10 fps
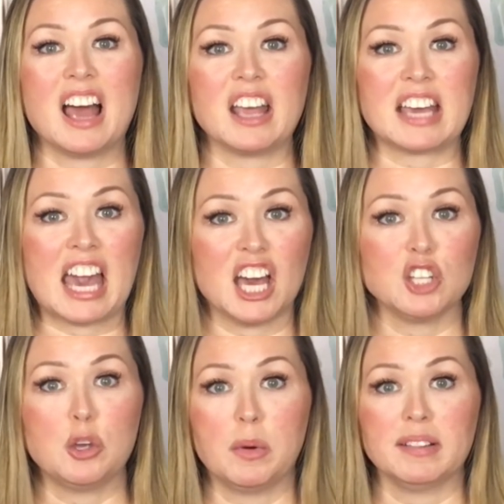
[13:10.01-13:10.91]
Can
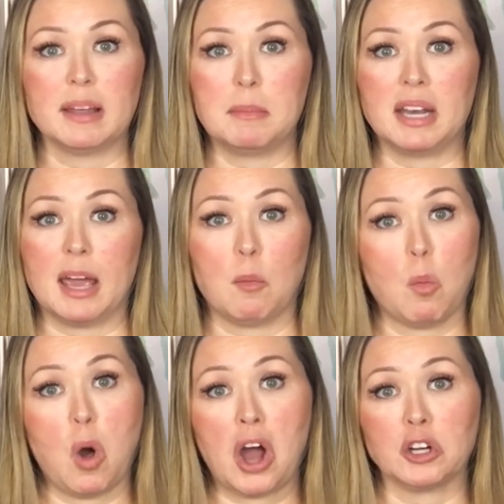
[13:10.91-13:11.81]
you eliminate
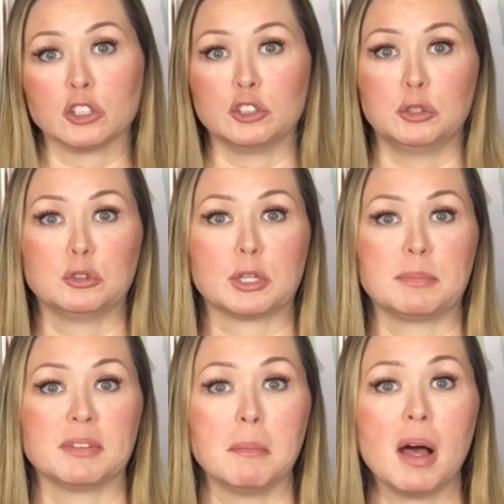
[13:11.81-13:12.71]
1 or 2
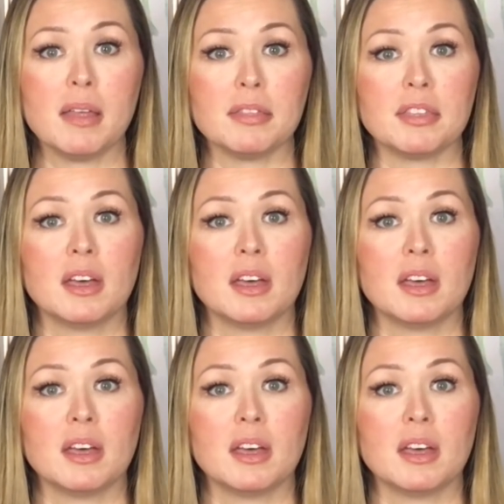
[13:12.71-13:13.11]
trips a month?